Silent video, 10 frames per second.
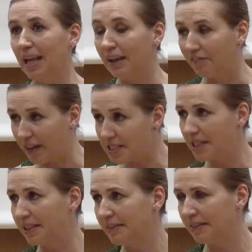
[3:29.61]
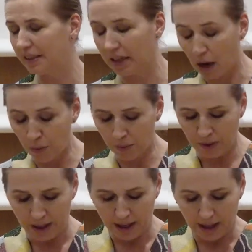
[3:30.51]
investing now.
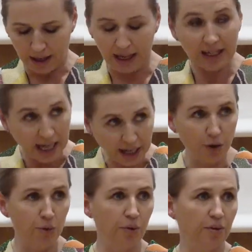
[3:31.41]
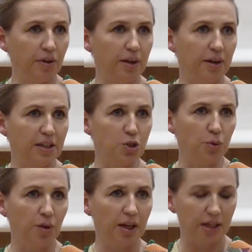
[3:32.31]
NATO is
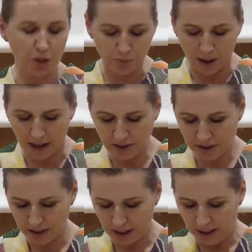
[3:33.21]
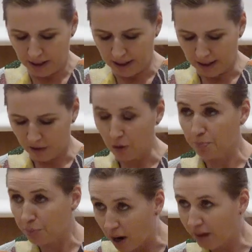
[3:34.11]
doing its part. The
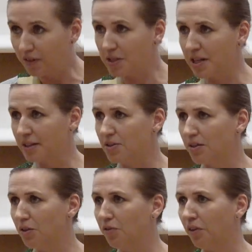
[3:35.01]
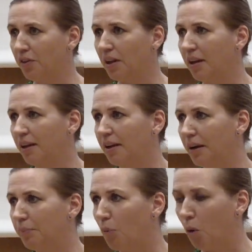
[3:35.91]
private sector is funding
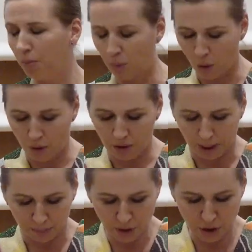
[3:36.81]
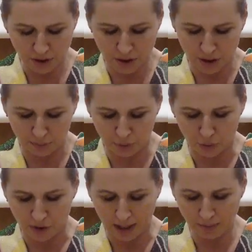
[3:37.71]
more and more ambitious
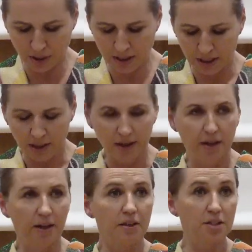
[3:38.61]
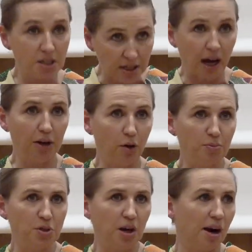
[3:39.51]
programs.
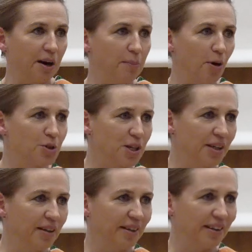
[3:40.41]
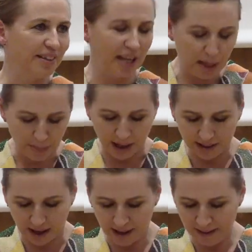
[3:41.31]
Startups are emerging day by
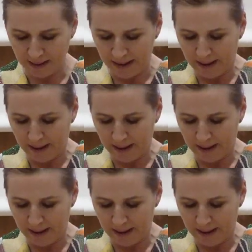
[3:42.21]
day.